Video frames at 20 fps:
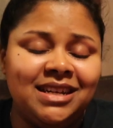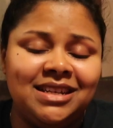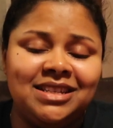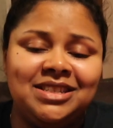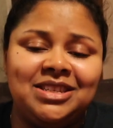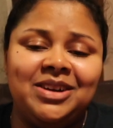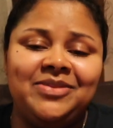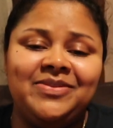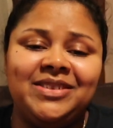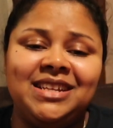
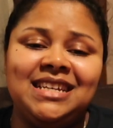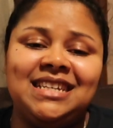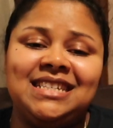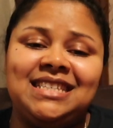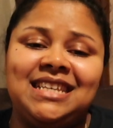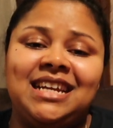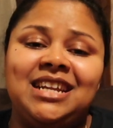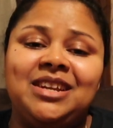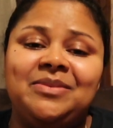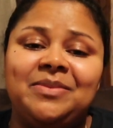So I'm really
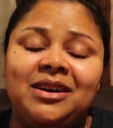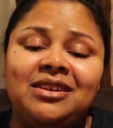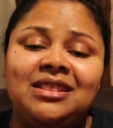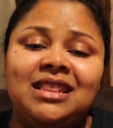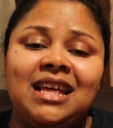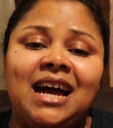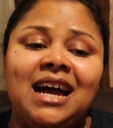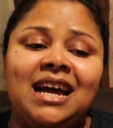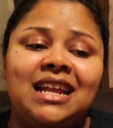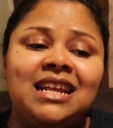excited about
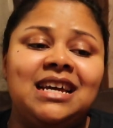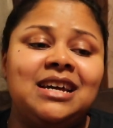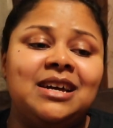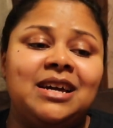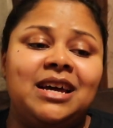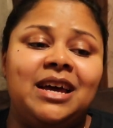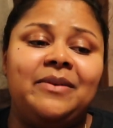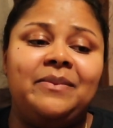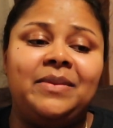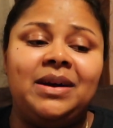that.
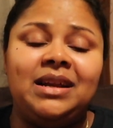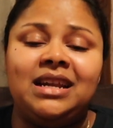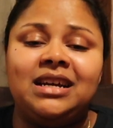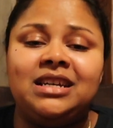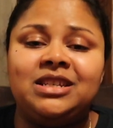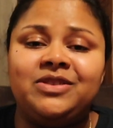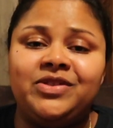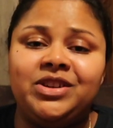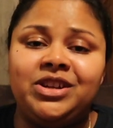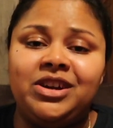In my
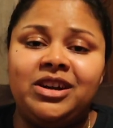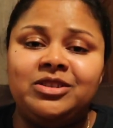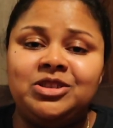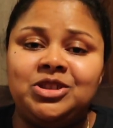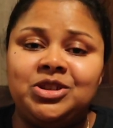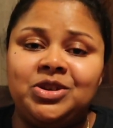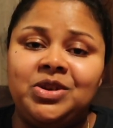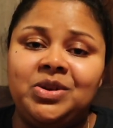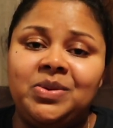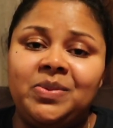next video, I'll
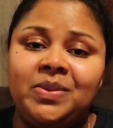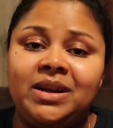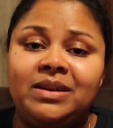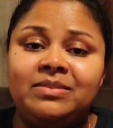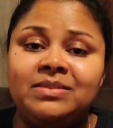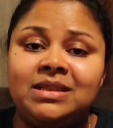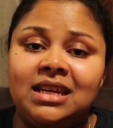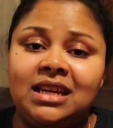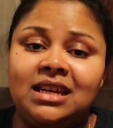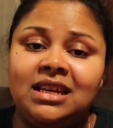show you what
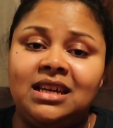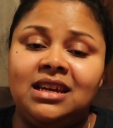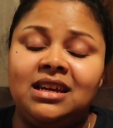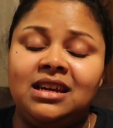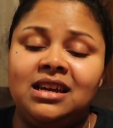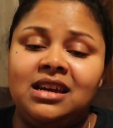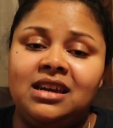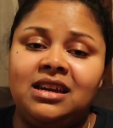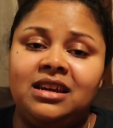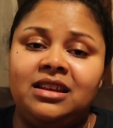I'm
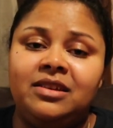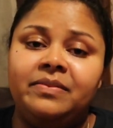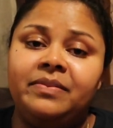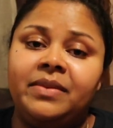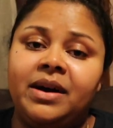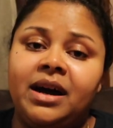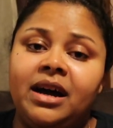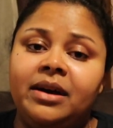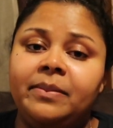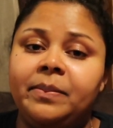taking in
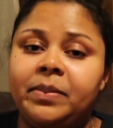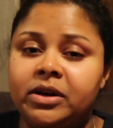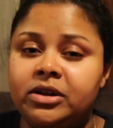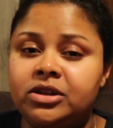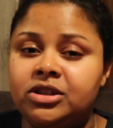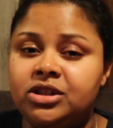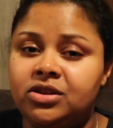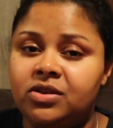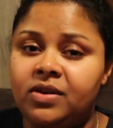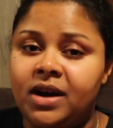my
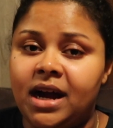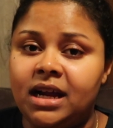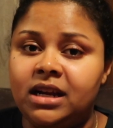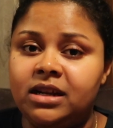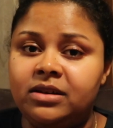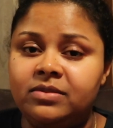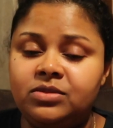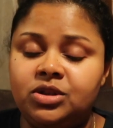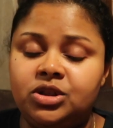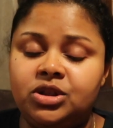personal
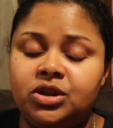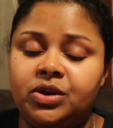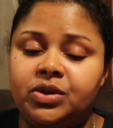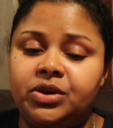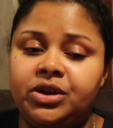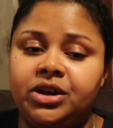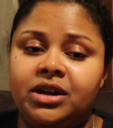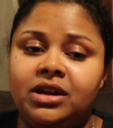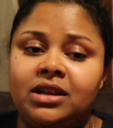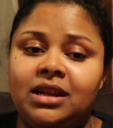items. So
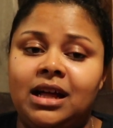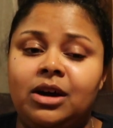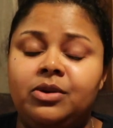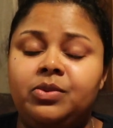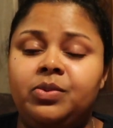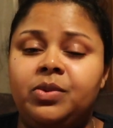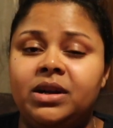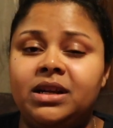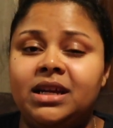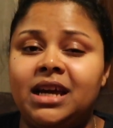you're
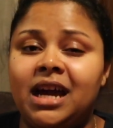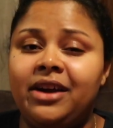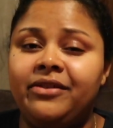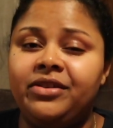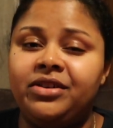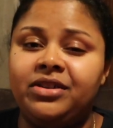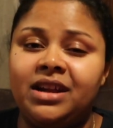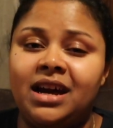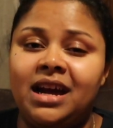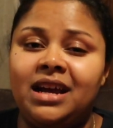allowed 1
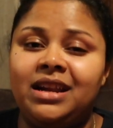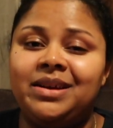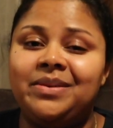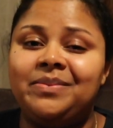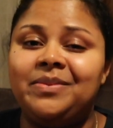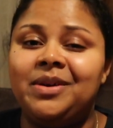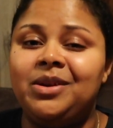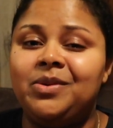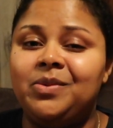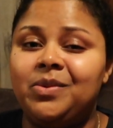carry-on
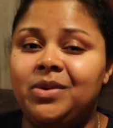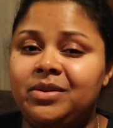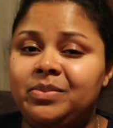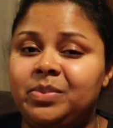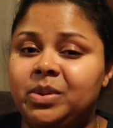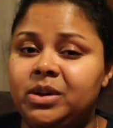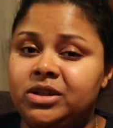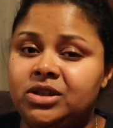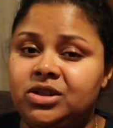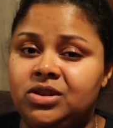item and 1
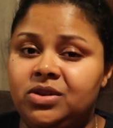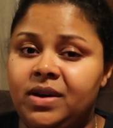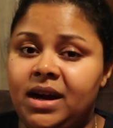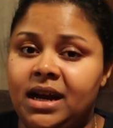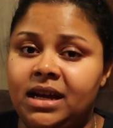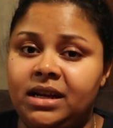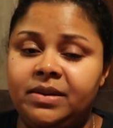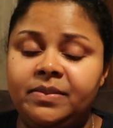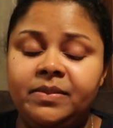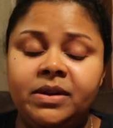personal
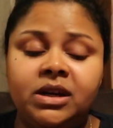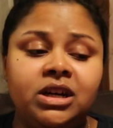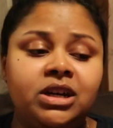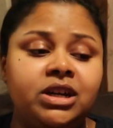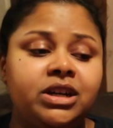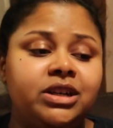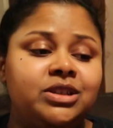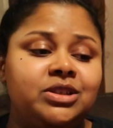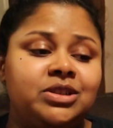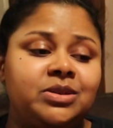item.
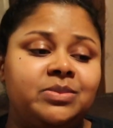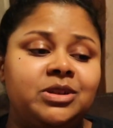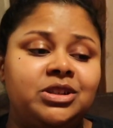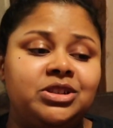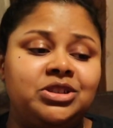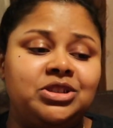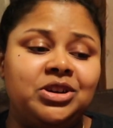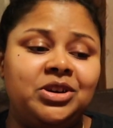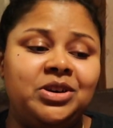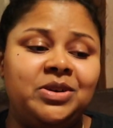So I'm going
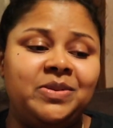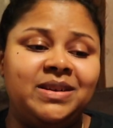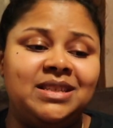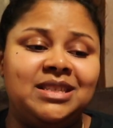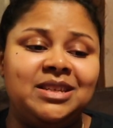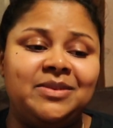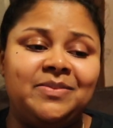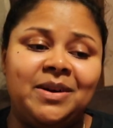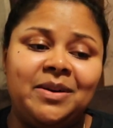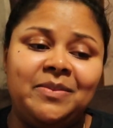to show you
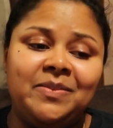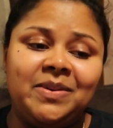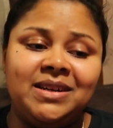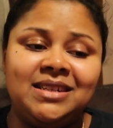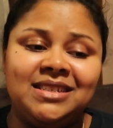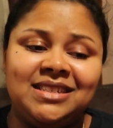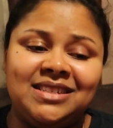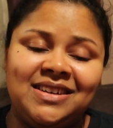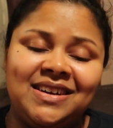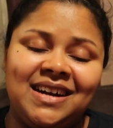what's in my
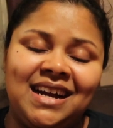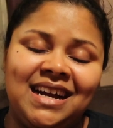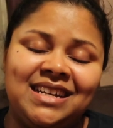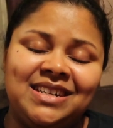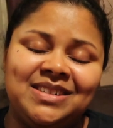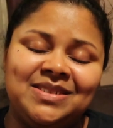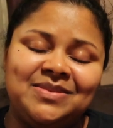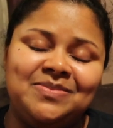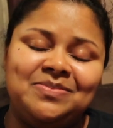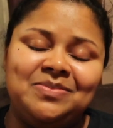personal
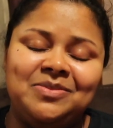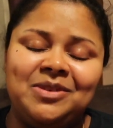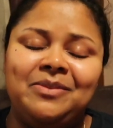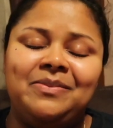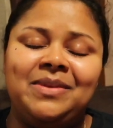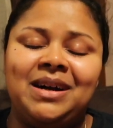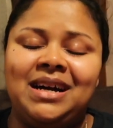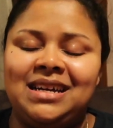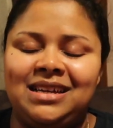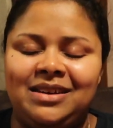item, in
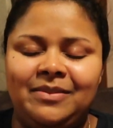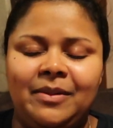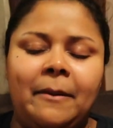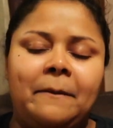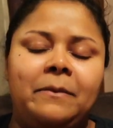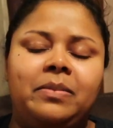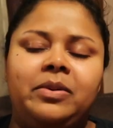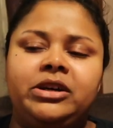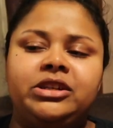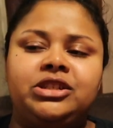
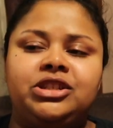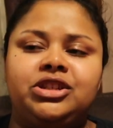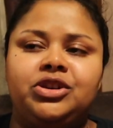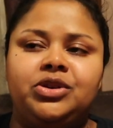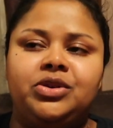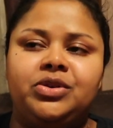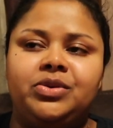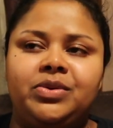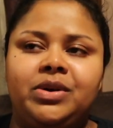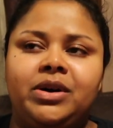my
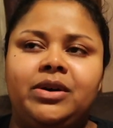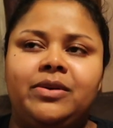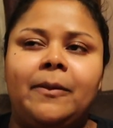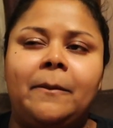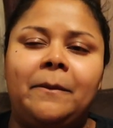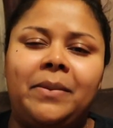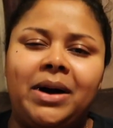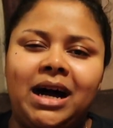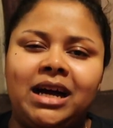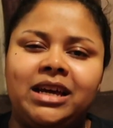personal, well,
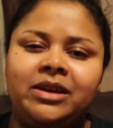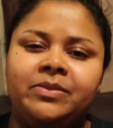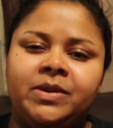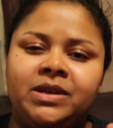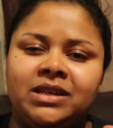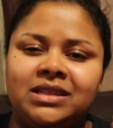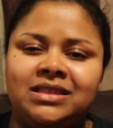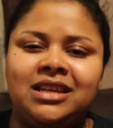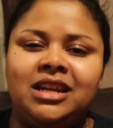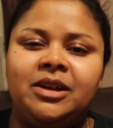
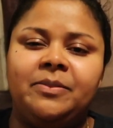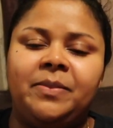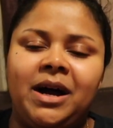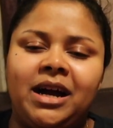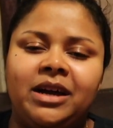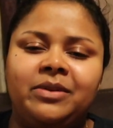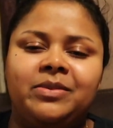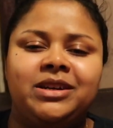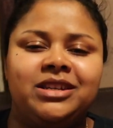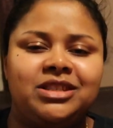pocketbook. It's not a
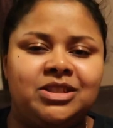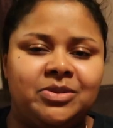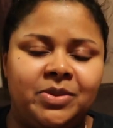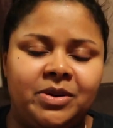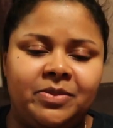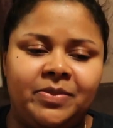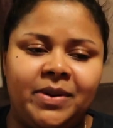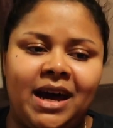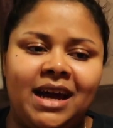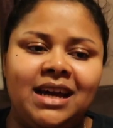pocketbook, it's a
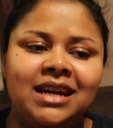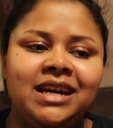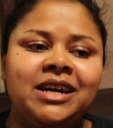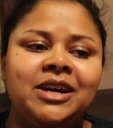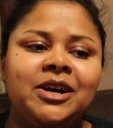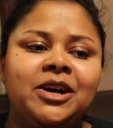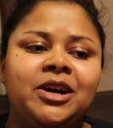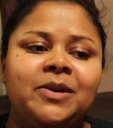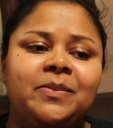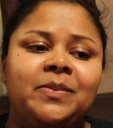book bag.
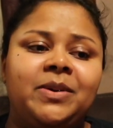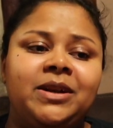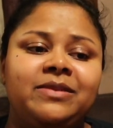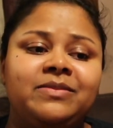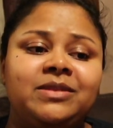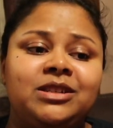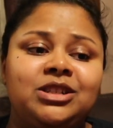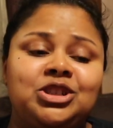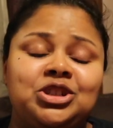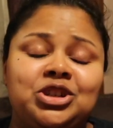But I'm
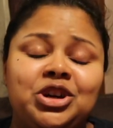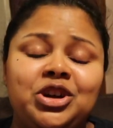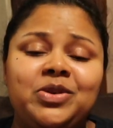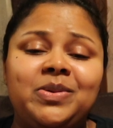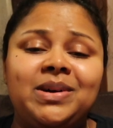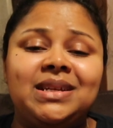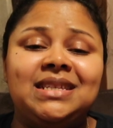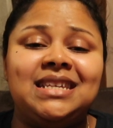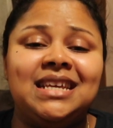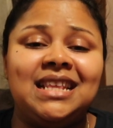going to show you
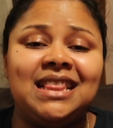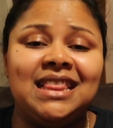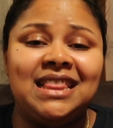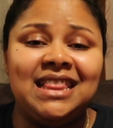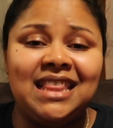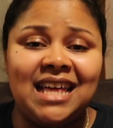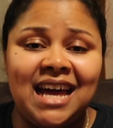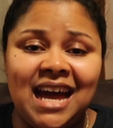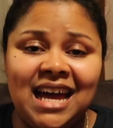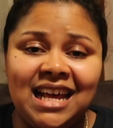what's
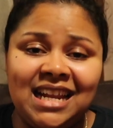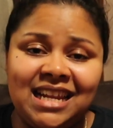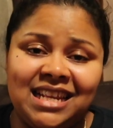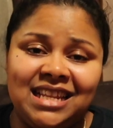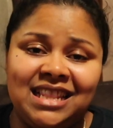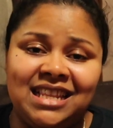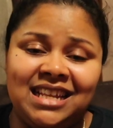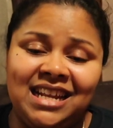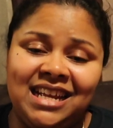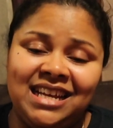in that
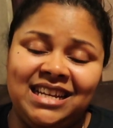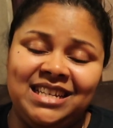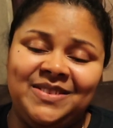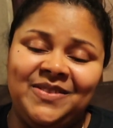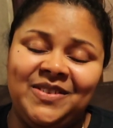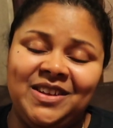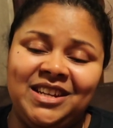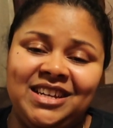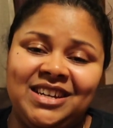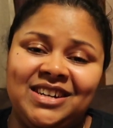in the next
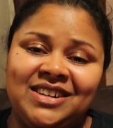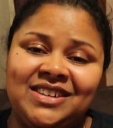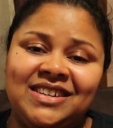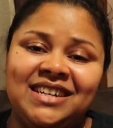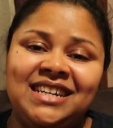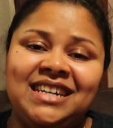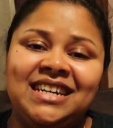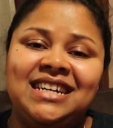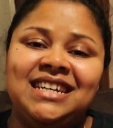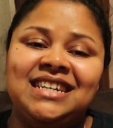
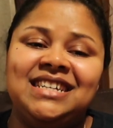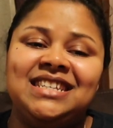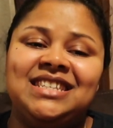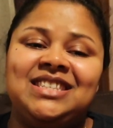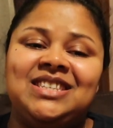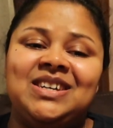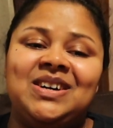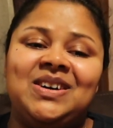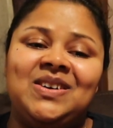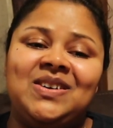video.
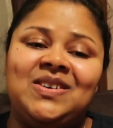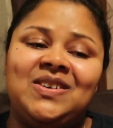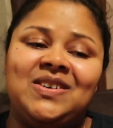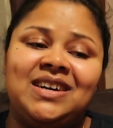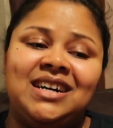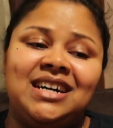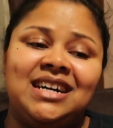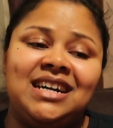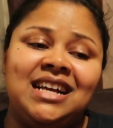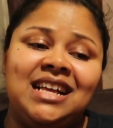
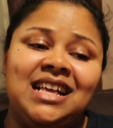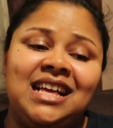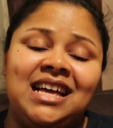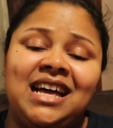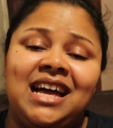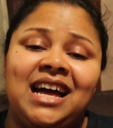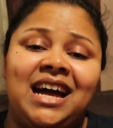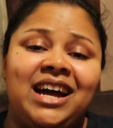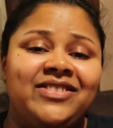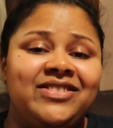So
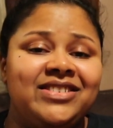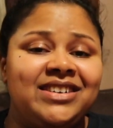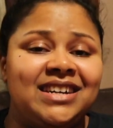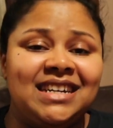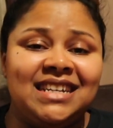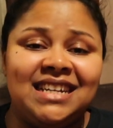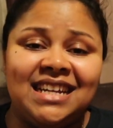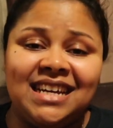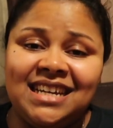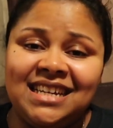have a
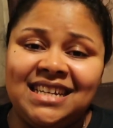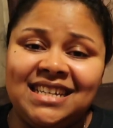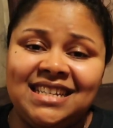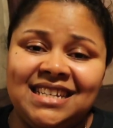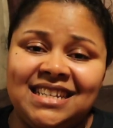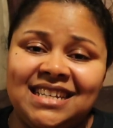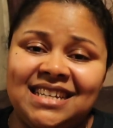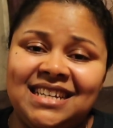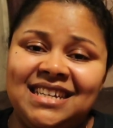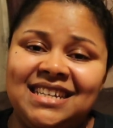great
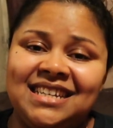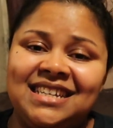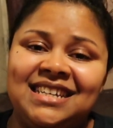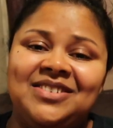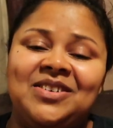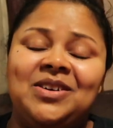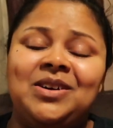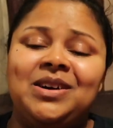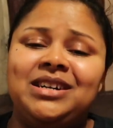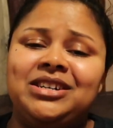night
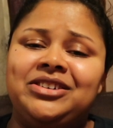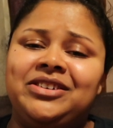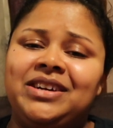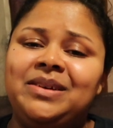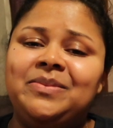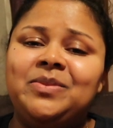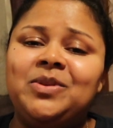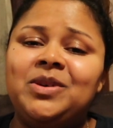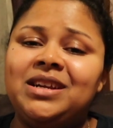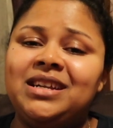or a
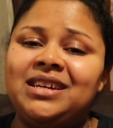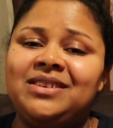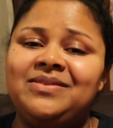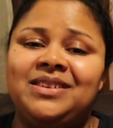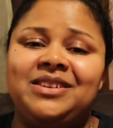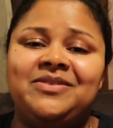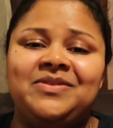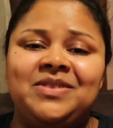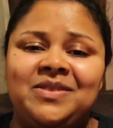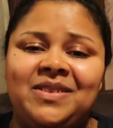great morning
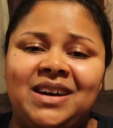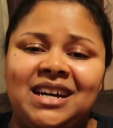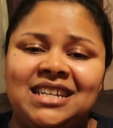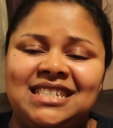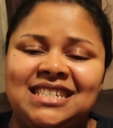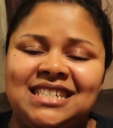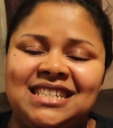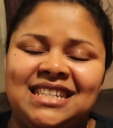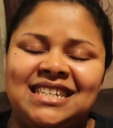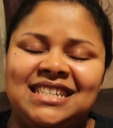whenever you're
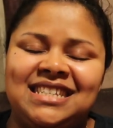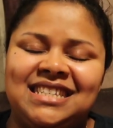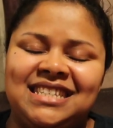watching this.